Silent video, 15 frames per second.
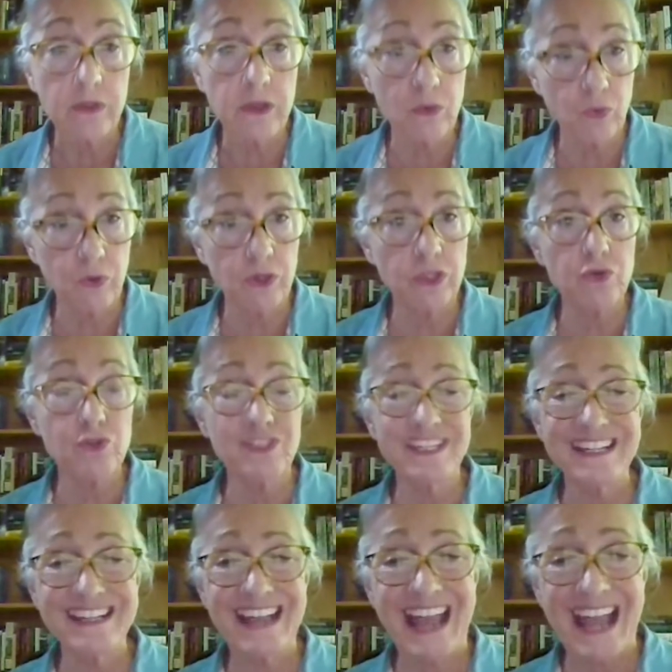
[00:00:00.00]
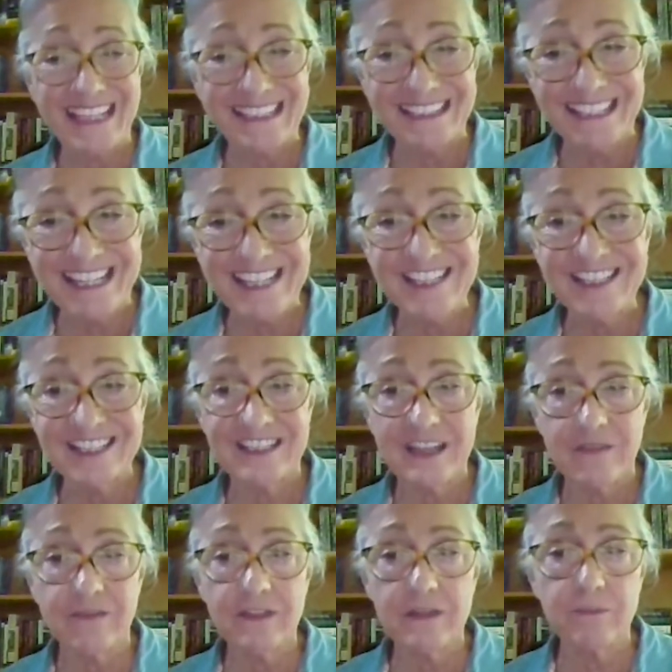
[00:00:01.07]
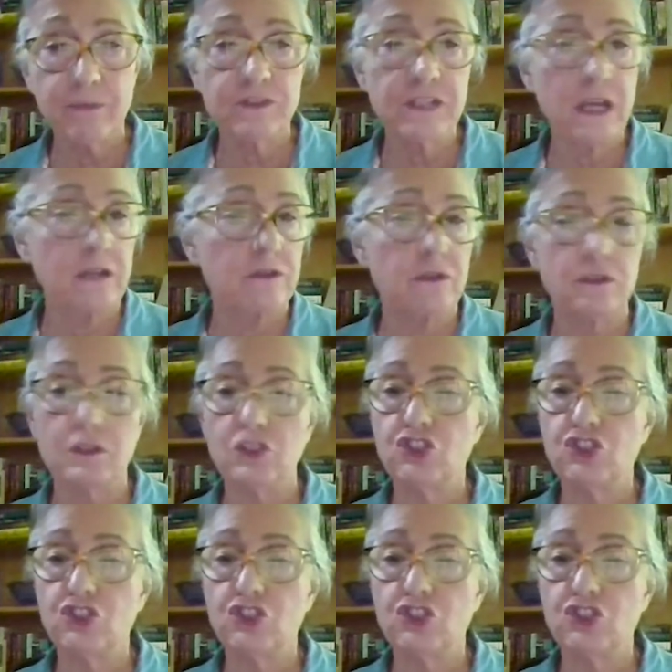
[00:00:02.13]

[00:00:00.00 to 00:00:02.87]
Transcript: that we're using at least 70%.